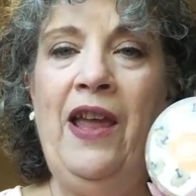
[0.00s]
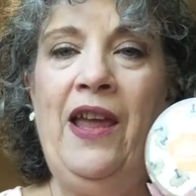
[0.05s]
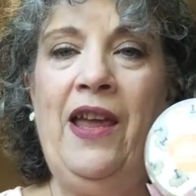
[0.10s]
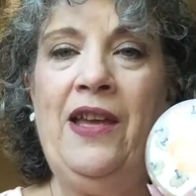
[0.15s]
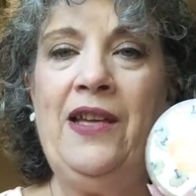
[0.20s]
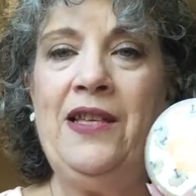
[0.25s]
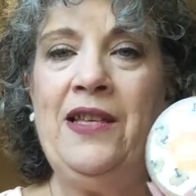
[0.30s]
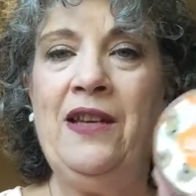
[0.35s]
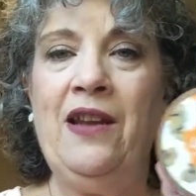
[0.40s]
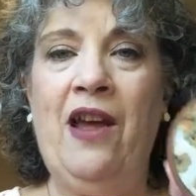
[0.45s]

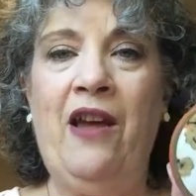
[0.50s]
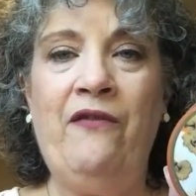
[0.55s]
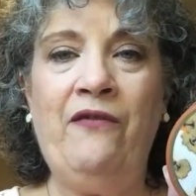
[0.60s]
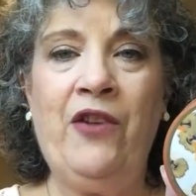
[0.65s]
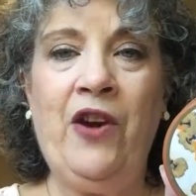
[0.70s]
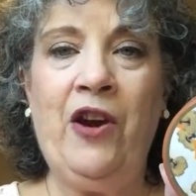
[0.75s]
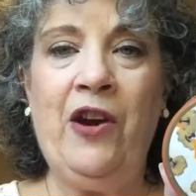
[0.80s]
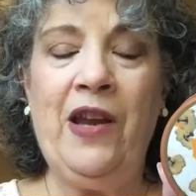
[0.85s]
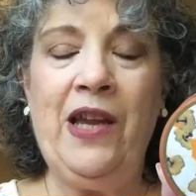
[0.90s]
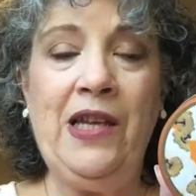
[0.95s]
It's not
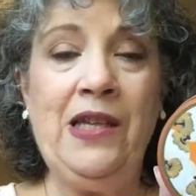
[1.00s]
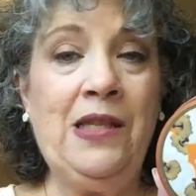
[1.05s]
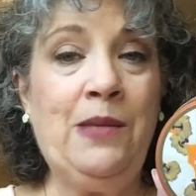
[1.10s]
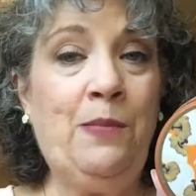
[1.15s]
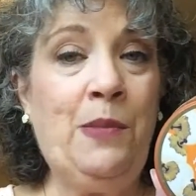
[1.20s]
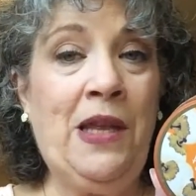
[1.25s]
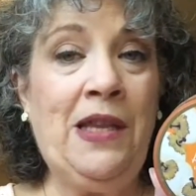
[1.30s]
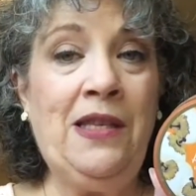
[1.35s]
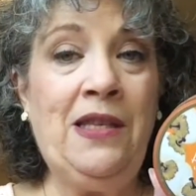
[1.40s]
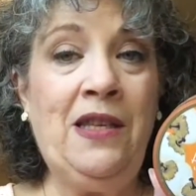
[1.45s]
very
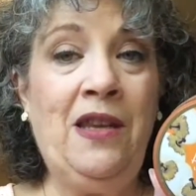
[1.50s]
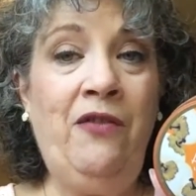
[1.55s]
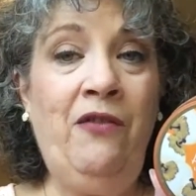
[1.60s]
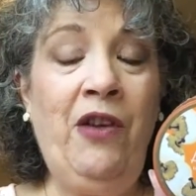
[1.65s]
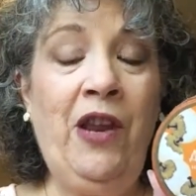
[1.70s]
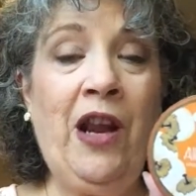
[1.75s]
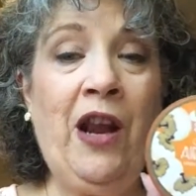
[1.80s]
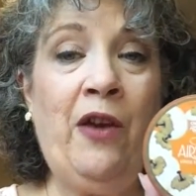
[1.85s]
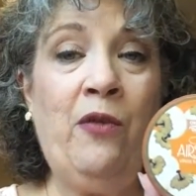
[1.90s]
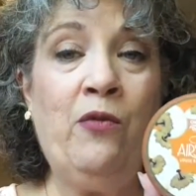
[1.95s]
expensive,
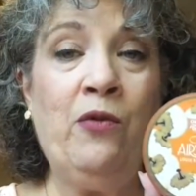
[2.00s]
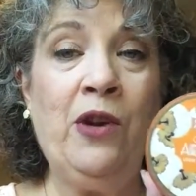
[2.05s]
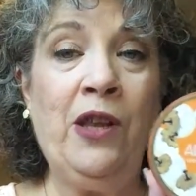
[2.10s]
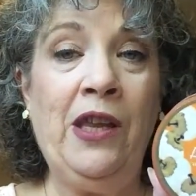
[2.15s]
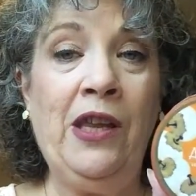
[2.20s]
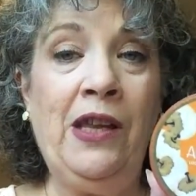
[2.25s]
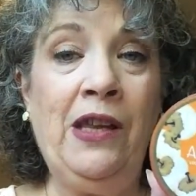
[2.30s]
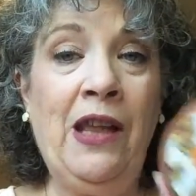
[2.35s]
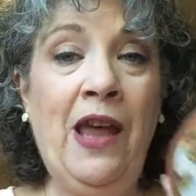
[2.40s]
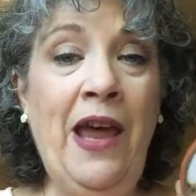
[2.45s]
and I
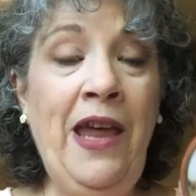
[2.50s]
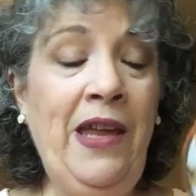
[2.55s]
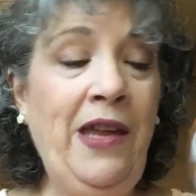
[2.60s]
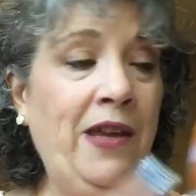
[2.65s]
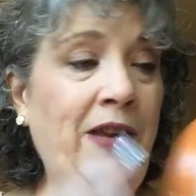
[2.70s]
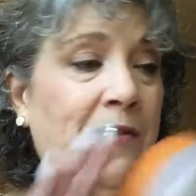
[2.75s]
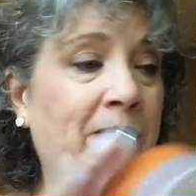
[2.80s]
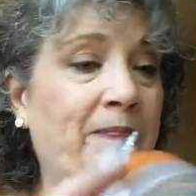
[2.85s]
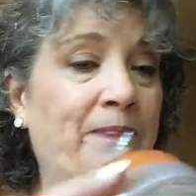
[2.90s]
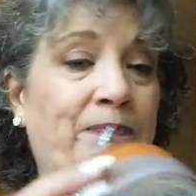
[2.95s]
really like
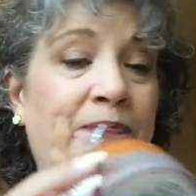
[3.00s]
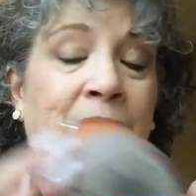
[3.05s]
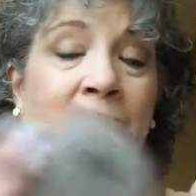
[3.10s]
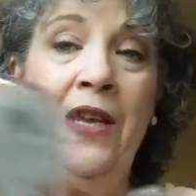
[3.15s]
it.